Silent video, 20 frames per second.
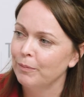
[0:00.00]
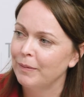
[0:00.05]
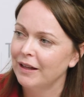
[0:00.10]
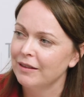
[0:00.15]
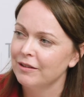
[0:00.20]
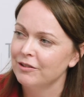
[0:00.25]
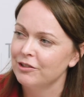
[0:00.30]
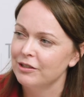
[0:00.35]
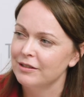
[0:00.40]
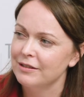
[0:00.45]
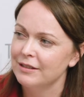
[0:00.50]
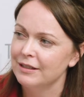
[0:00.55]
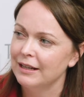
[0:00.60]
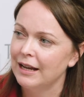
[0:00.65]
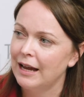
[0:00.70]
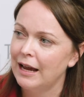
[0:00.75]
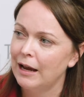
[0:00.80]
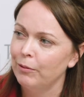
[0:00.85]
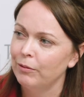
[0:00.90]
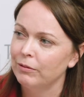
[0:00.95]
pathogens and
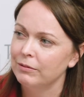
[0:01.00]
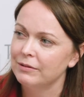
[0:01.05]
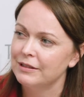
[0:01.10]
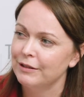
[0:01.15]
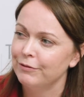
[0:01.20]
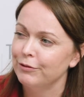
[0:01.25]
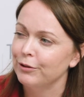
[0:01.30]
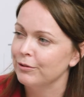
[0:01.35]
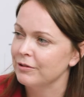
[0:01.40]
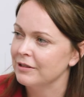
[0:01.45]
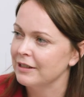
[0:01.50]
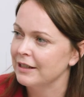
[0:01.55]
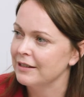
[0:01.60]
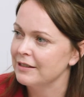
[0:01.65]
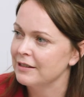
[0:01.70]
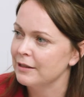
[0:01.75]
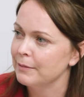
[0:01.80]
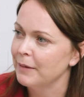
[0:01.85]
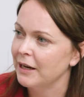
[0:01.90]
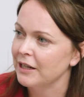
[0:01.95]
how difficult it
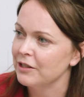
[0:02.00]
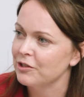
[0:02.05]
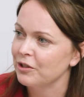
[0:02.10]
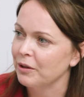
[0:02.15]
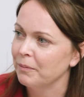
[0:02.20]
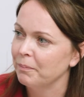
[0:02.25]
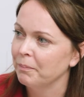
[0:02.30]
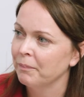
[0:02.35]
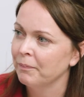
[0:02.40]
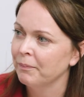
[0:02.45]
is to manage them?